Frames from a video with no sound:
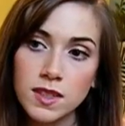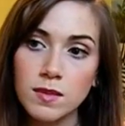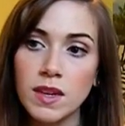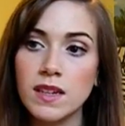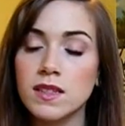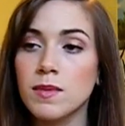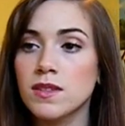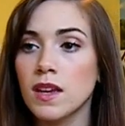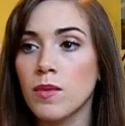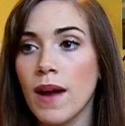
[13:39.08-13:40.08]
To me, it
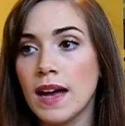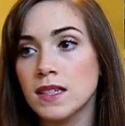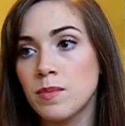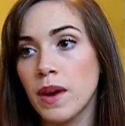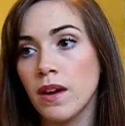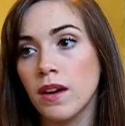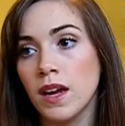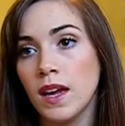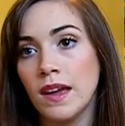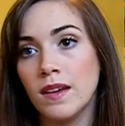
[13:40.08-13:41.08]
smells like
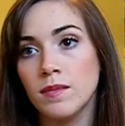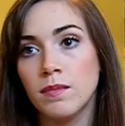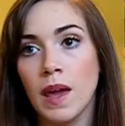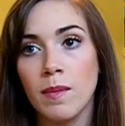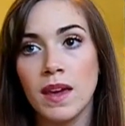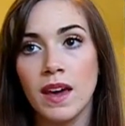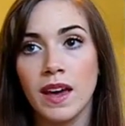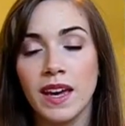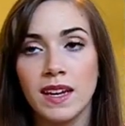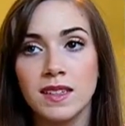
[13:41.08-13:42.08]
raspberry, maybe
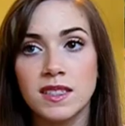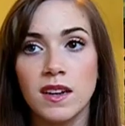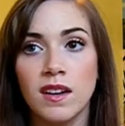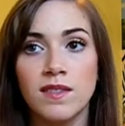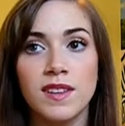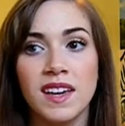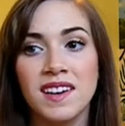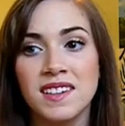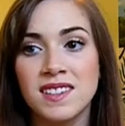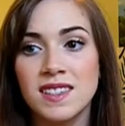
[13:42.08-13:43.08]
a hint of
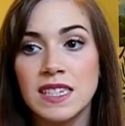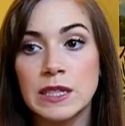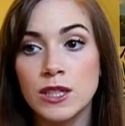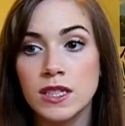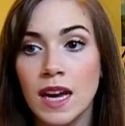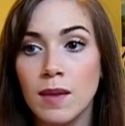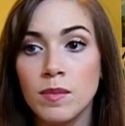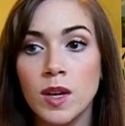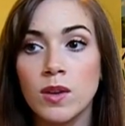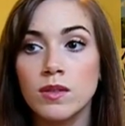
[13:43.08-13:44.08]
like a cedar
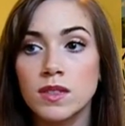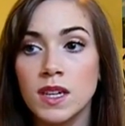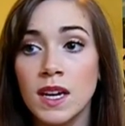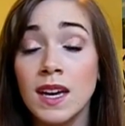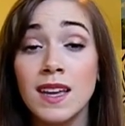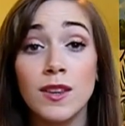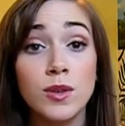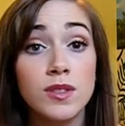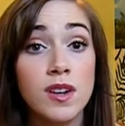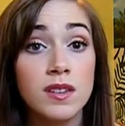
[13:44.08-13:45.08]
type note.
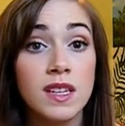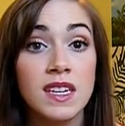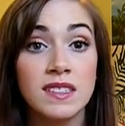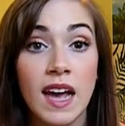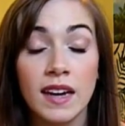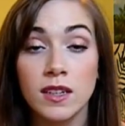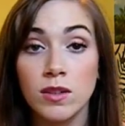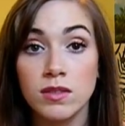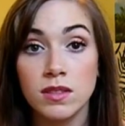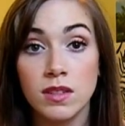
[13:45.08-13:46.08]
Those aren't the exact
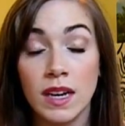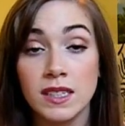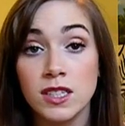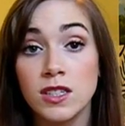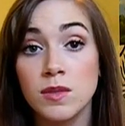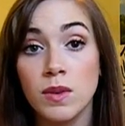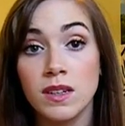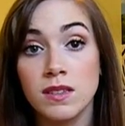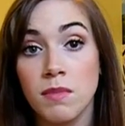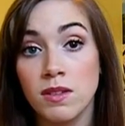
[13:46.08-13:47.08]
notes. That's just what
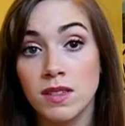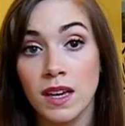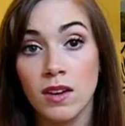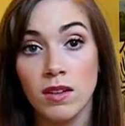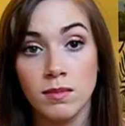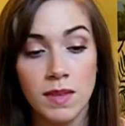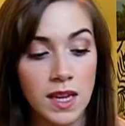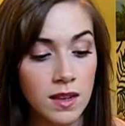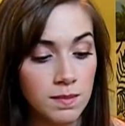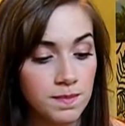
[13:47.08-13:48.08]
it smells like on
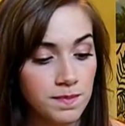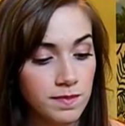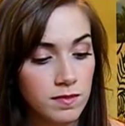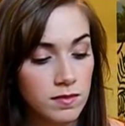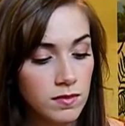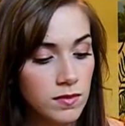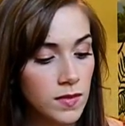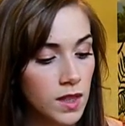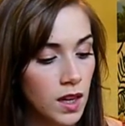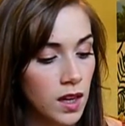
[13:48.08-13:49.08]
me.
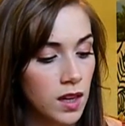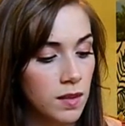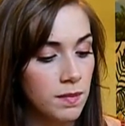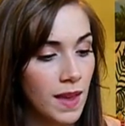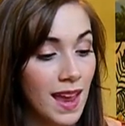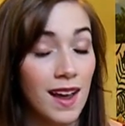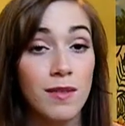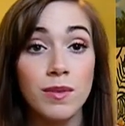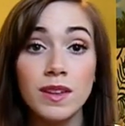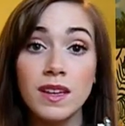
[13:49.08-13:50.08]
And
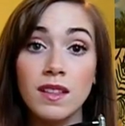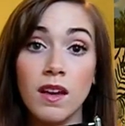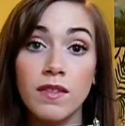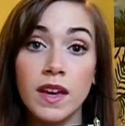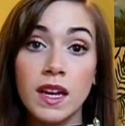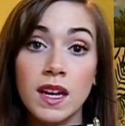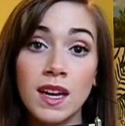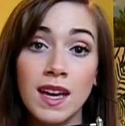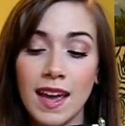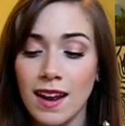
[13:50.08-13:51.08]
I really love it,
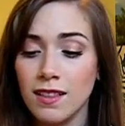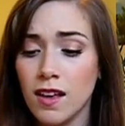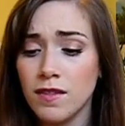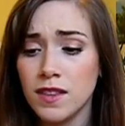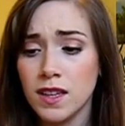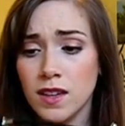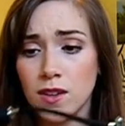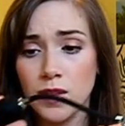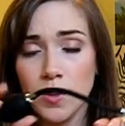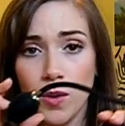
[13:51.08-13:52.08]
and I love
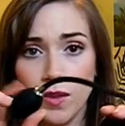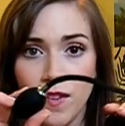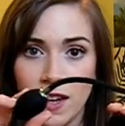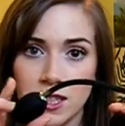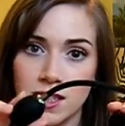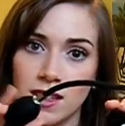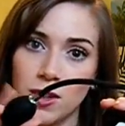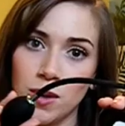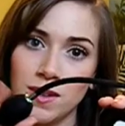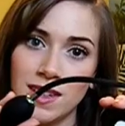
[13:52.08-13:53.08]
the old-fashioned
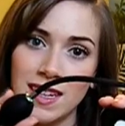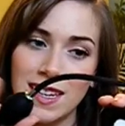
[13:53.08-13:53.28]
little